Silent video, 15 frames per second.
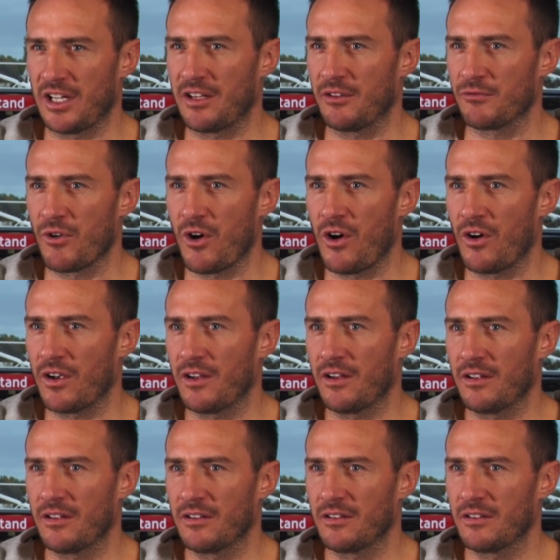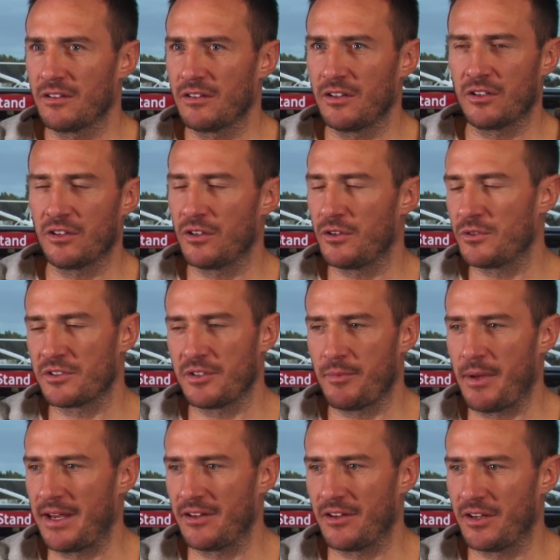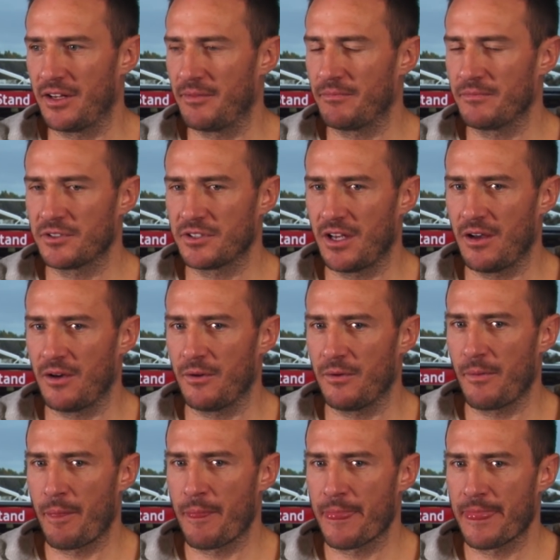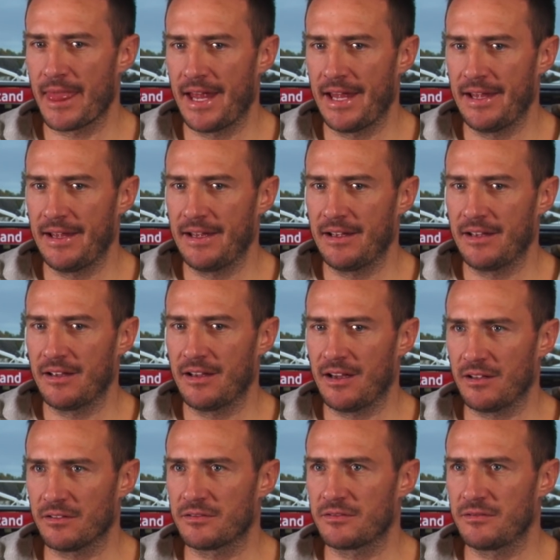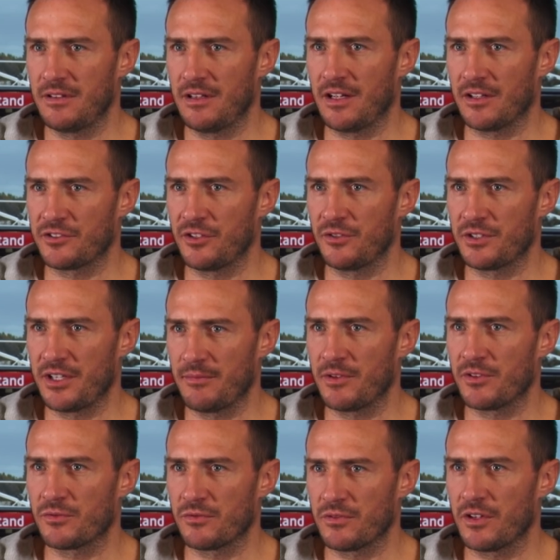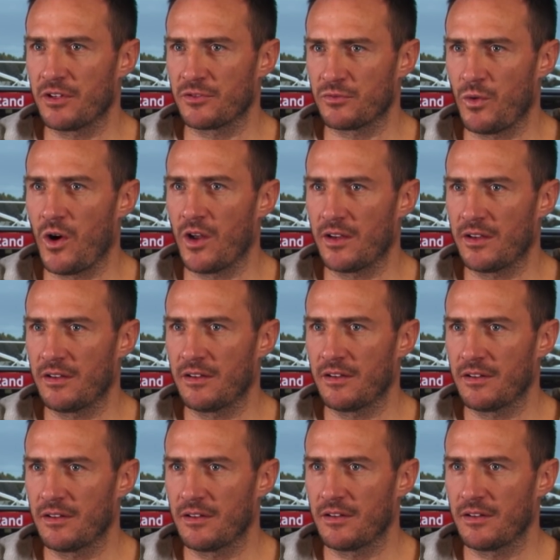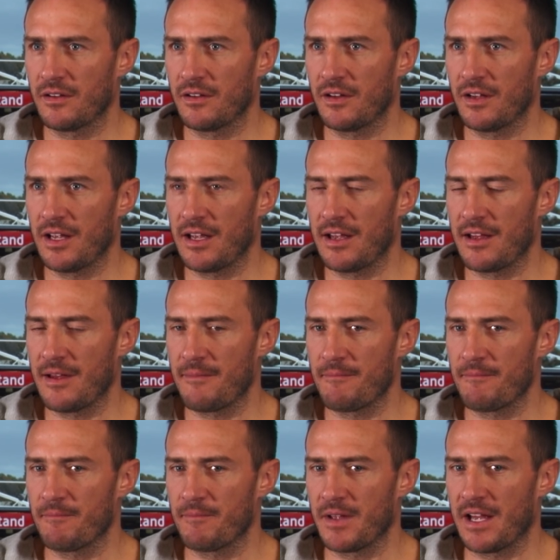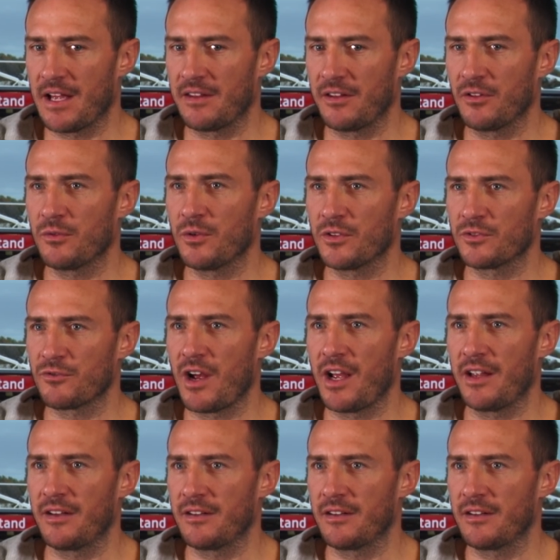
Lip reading: like a rock. You could always depend on him, so I'll choose him as one. And the other one's Ryan